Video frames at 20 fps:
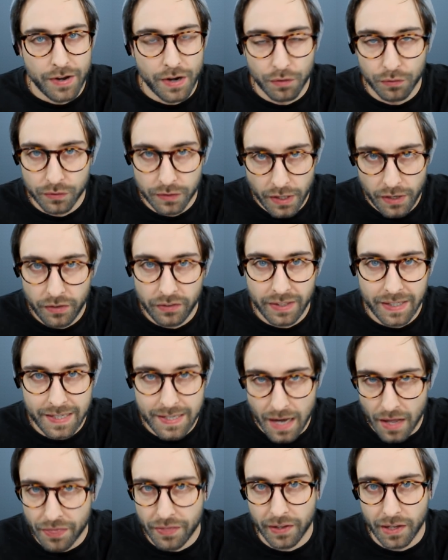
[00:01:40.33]
I know literally
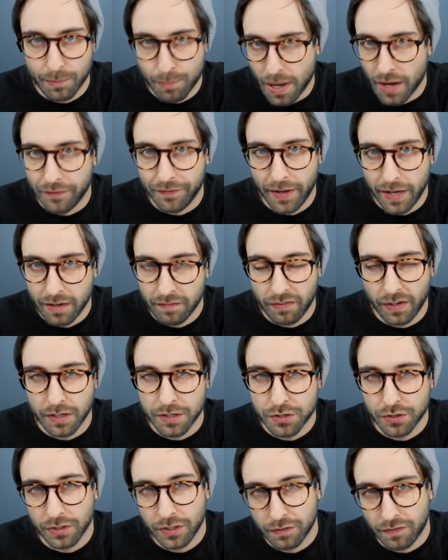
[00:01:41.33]
nothing about native
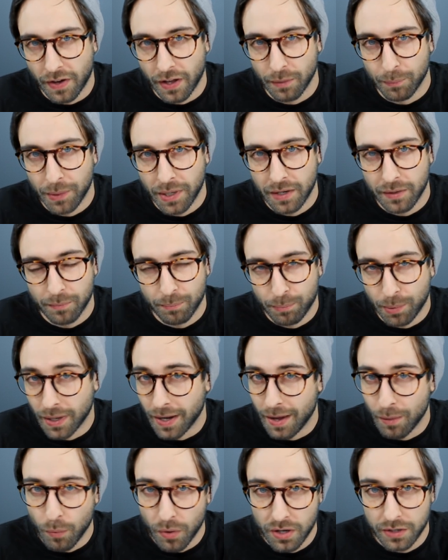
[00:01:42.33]
Android development, but
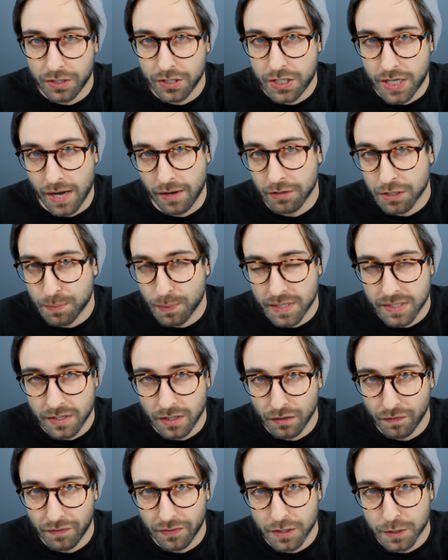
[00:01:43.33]
I wanted to challenge
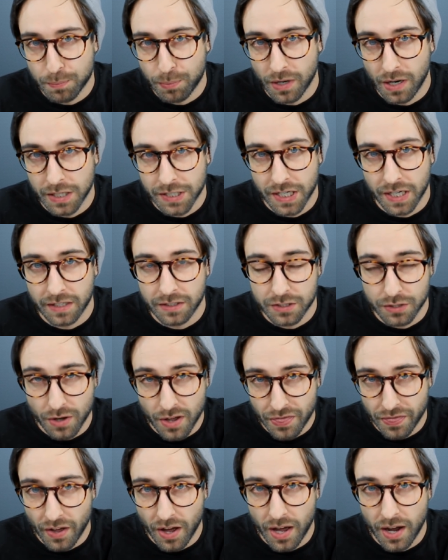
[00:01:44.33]
myself for this project, so I
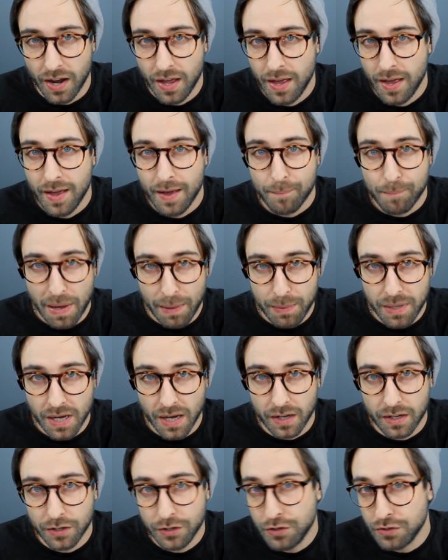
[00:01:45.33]
thought maybe
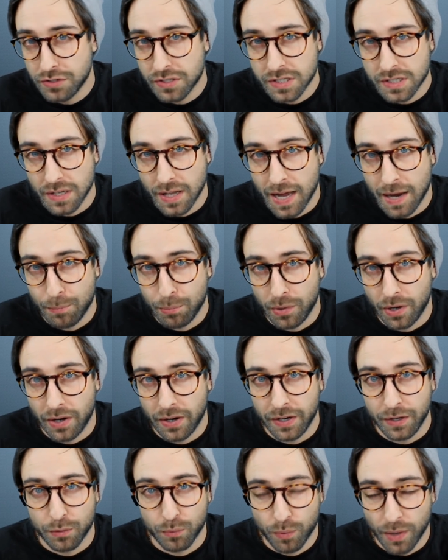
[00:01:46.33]
I could use this
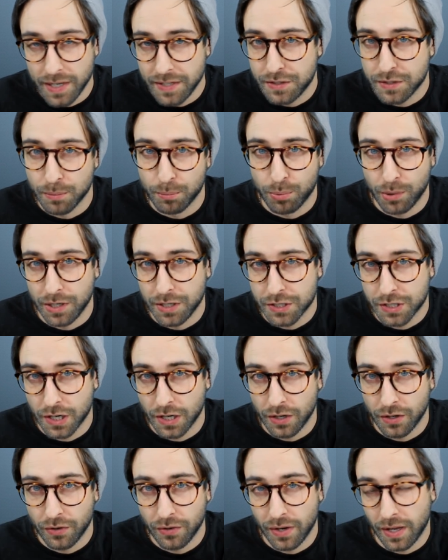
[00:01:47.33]
library, write some bridge
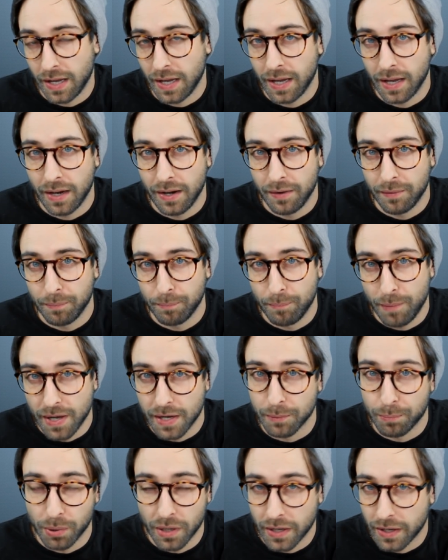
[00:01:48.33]
code, and make
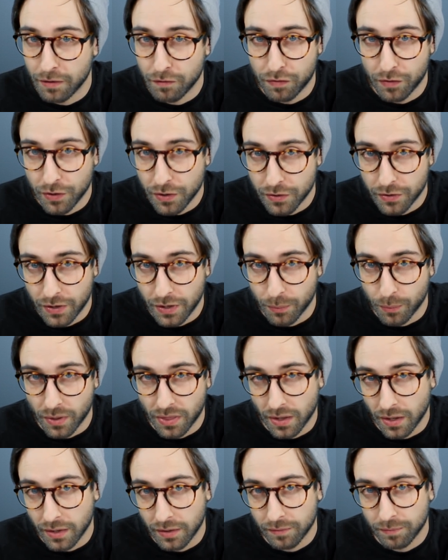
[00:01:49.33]
a plugin for Unity
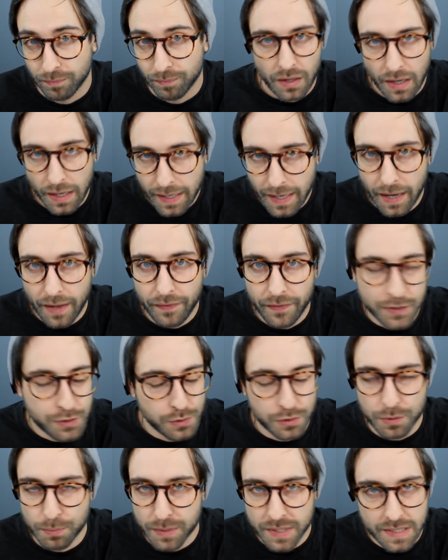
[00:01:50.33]
with it. Again, this
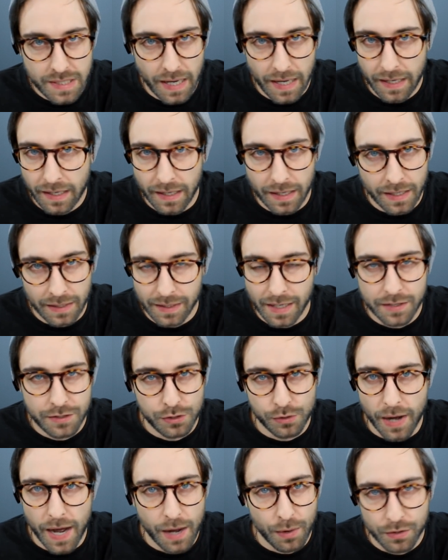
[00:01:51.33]
was a mistake and it led
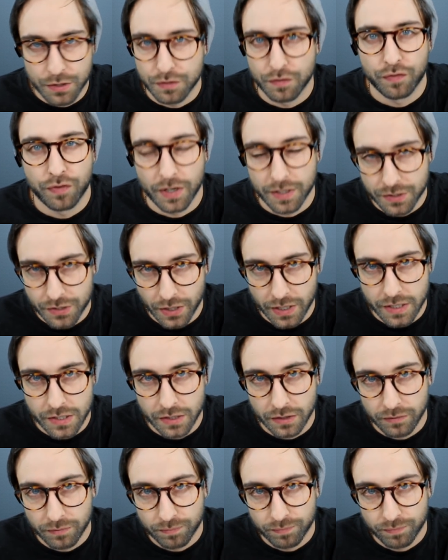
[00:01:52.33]
to hours of frustration.